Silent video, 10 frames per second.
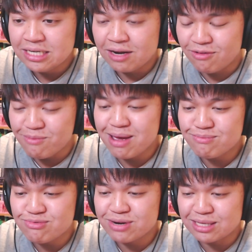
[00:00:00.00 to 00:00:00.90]

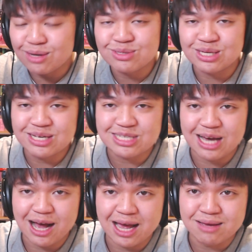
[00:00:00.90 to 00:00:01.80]
remembering those good
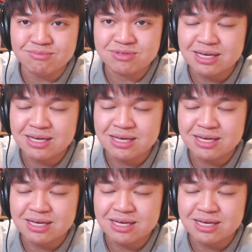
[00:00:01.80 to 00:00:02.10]
times.